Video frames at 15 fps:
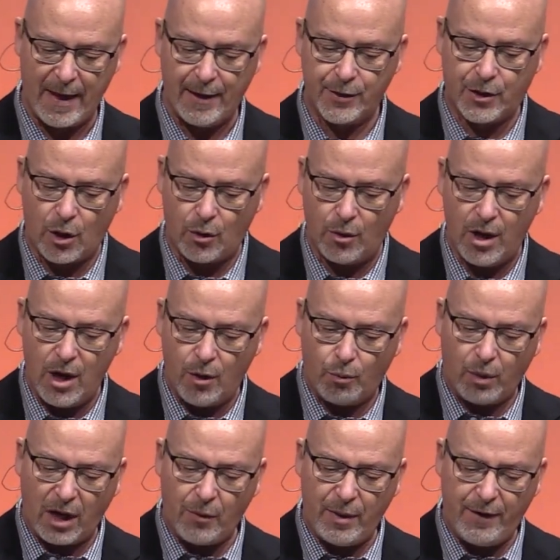So
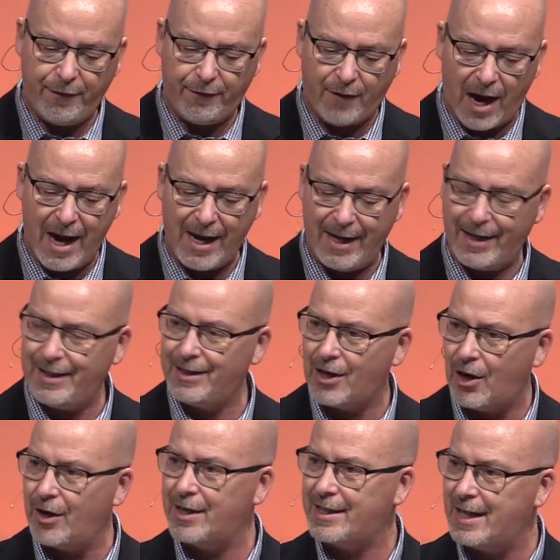where we find
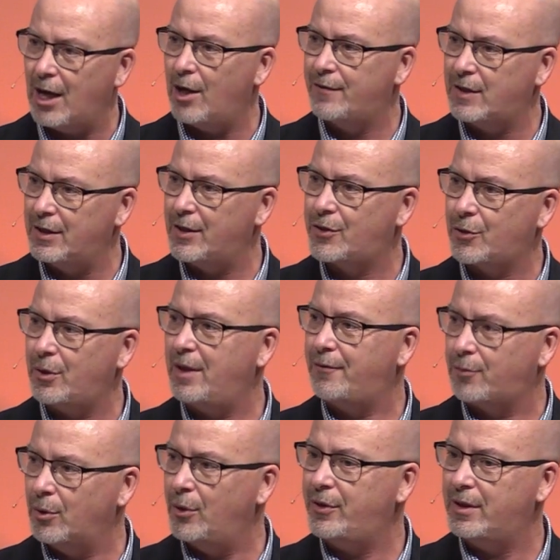ourselves in the story of
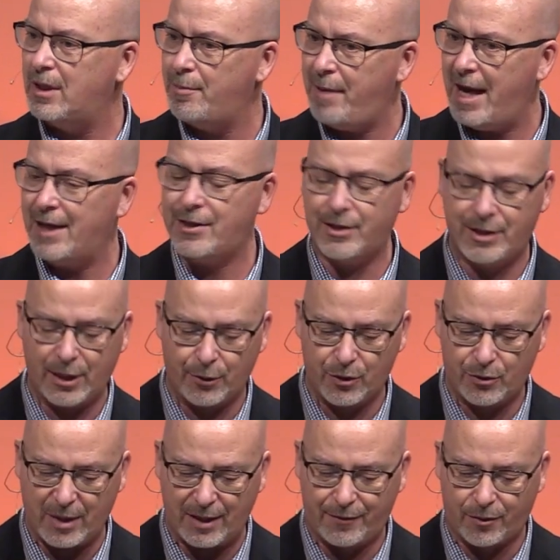Ruth, in the passage that was
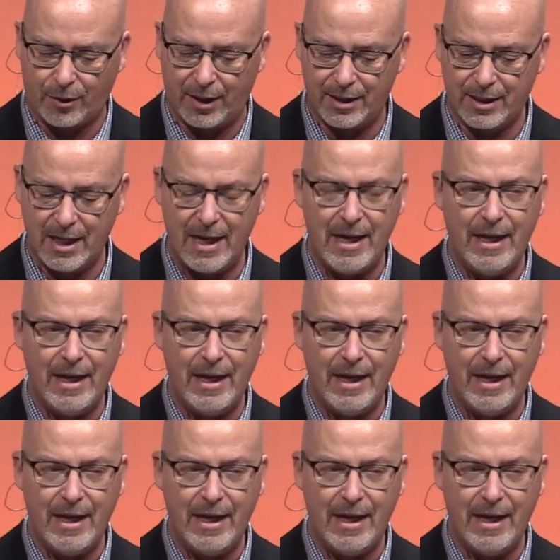read for us,